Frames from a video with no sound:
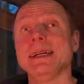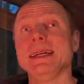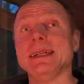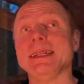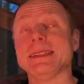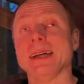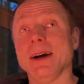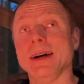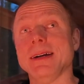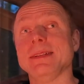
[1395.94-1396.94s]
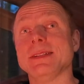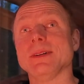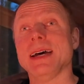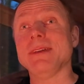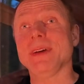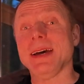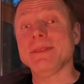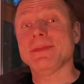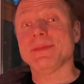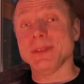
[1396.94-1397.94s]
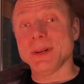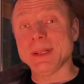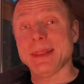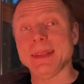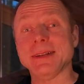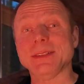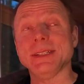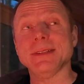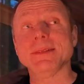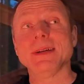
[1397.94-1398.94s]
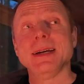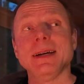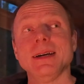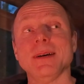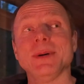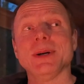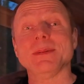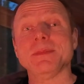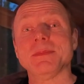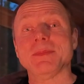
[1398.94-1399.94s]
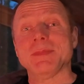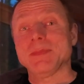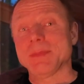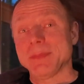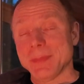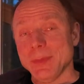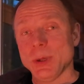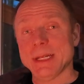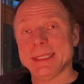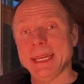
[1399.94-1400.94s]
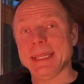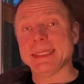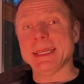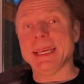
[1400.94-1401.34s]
it's hard. So I've learned a thing or two about what it takes to